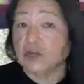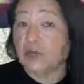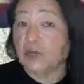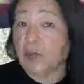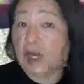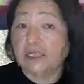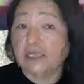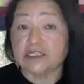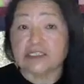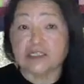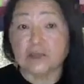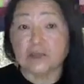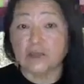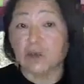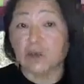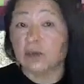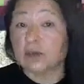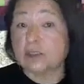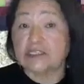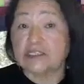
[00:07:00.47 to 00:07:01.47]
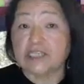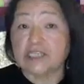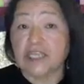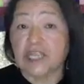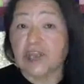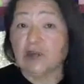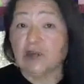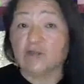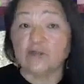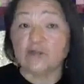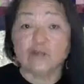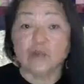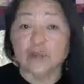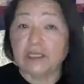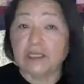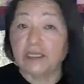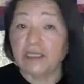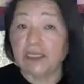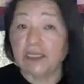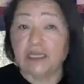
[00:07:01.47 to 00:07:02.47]
and you bought some woman's hair
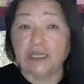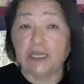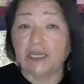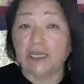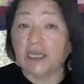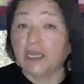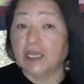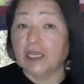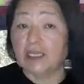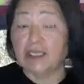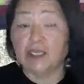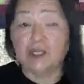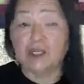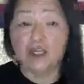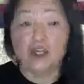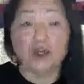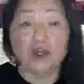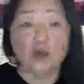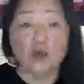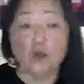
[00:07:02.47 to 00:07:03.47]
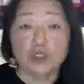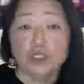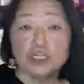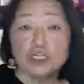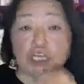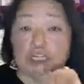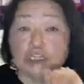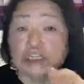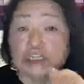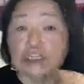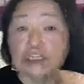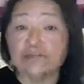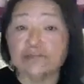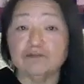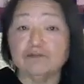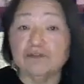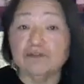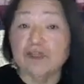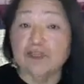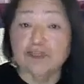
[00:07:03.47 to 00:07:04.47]
from India, you know, and you got the
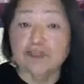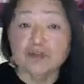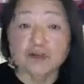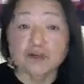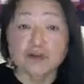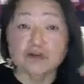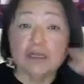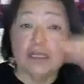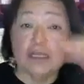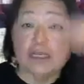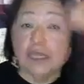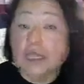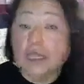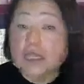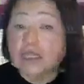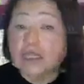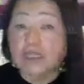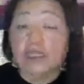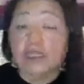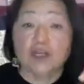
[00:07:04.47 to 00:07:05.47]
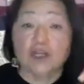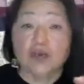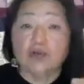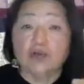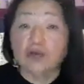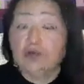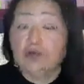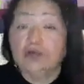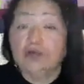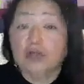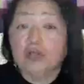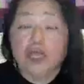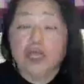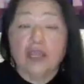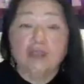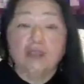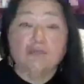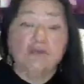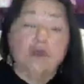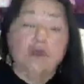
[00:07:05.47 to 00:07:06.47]
lip filler, and you know,
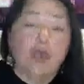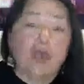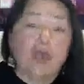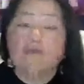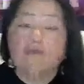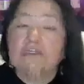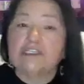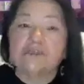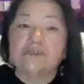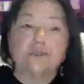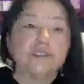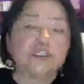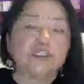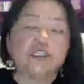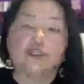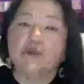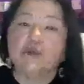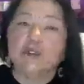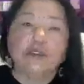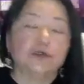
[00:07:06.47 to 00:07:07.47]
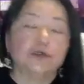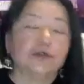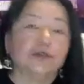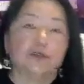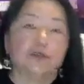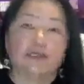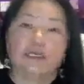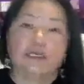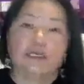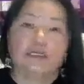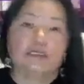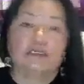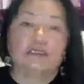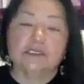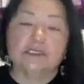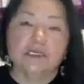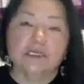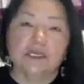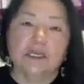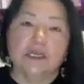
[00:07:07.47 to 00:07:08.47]
if you have these material
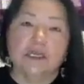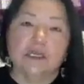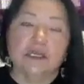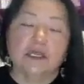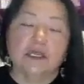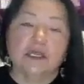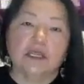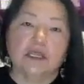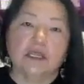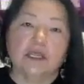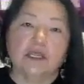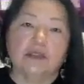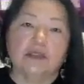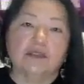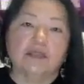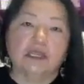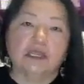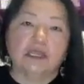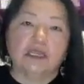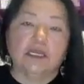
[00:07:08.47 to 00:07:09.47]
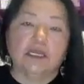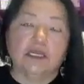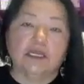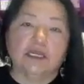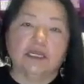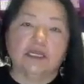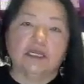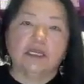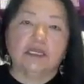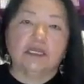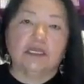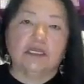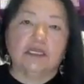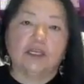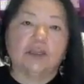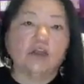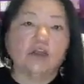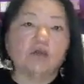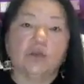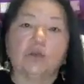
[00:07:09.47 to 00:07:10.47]
things, then
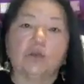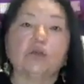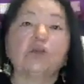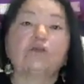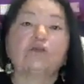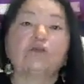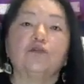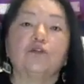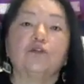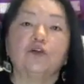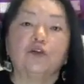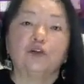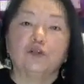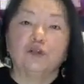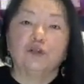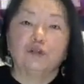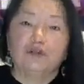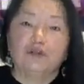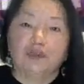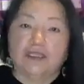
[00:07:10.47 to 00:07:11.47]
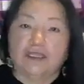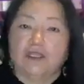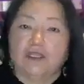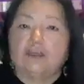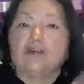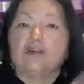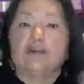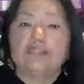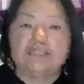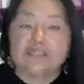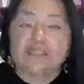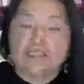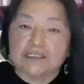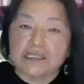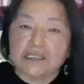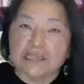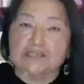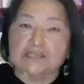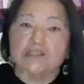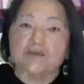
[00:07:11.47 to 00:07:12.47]
you're beautiful, you're
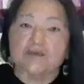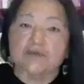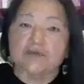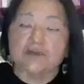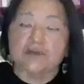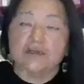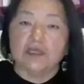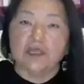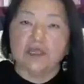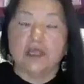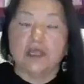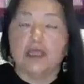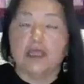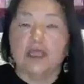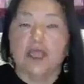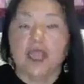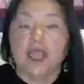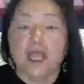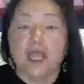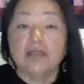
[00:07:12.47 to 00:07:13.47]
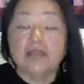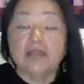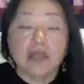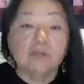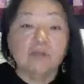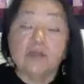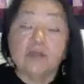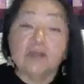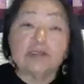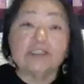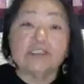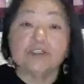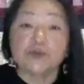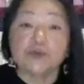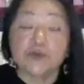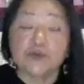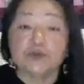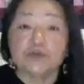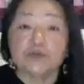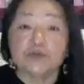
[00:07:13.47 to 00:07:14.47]
successful. And that may be
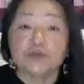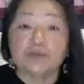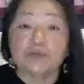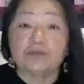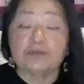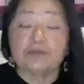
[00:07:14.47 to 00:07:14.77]
true.